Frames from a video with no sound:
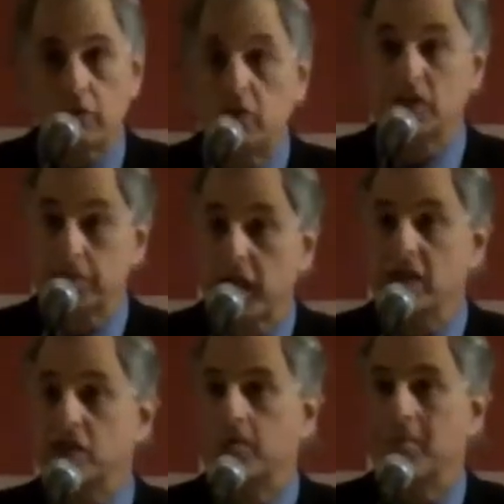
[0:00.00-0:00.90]

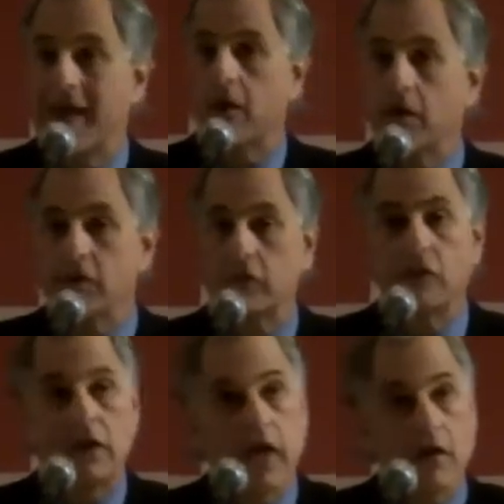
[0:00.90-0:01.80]
displace the mayor and the
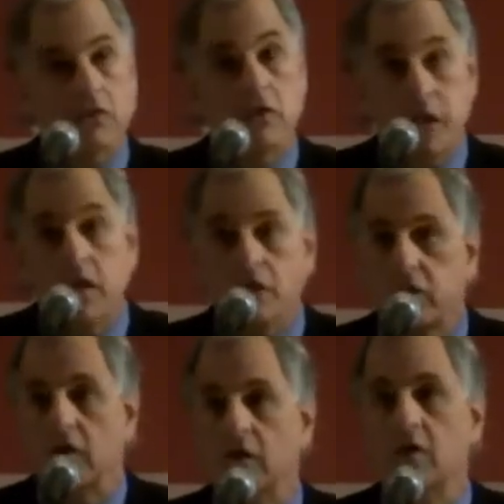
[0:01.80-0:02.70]
city council. He is
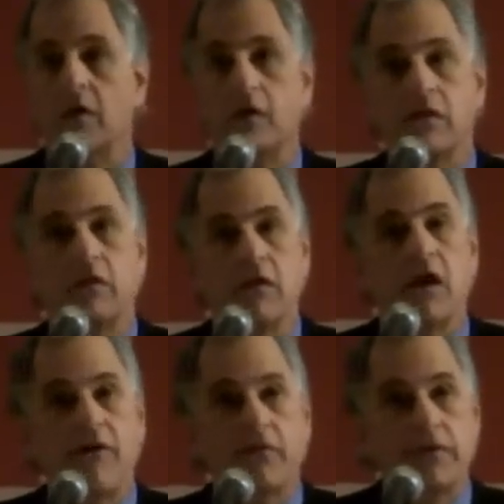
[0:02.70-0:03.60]
the
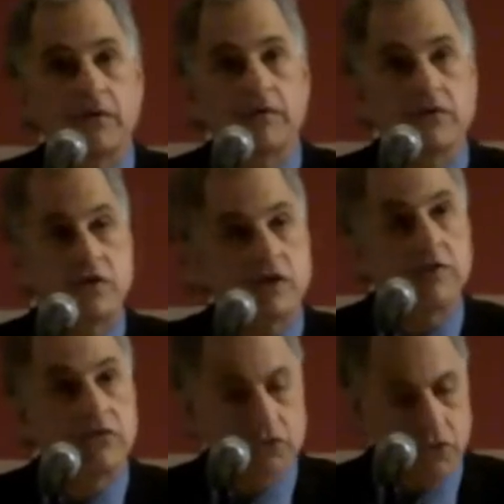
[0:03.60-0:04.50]
government of the city
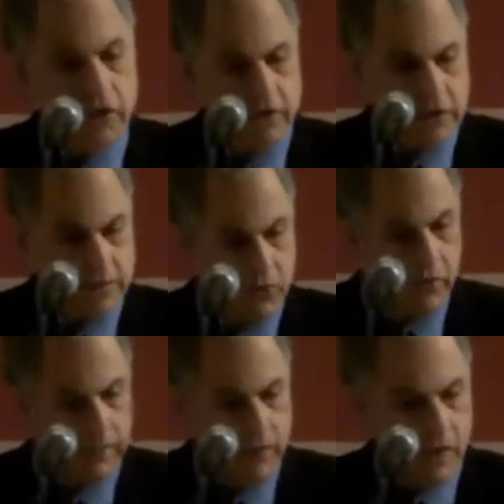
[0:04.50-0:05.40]
of Detroit at this point.
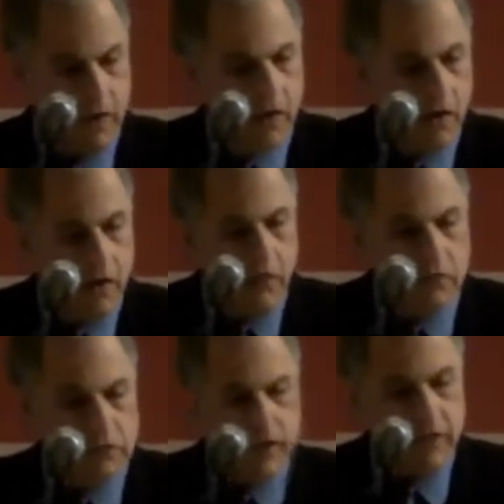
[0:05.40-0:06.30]

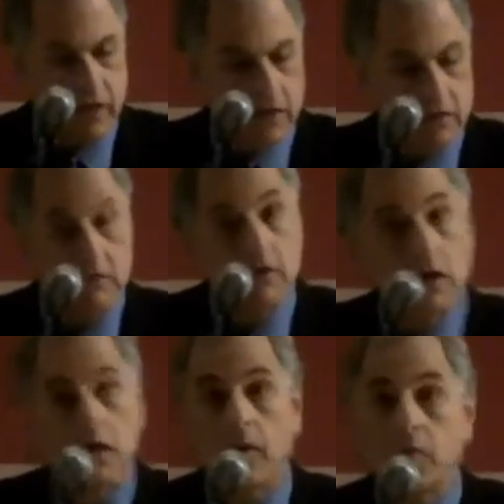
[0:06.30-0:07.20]
Only
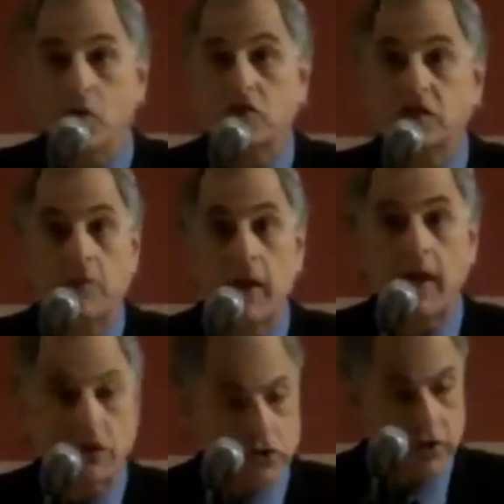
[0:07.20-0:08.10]
the emergency
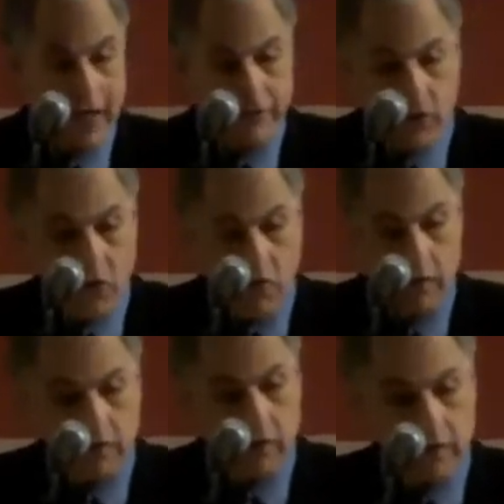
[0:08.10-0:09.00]
manager, not the court
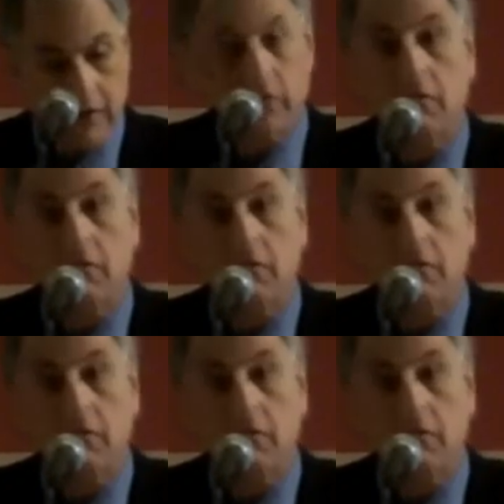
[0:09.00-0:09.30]
and not the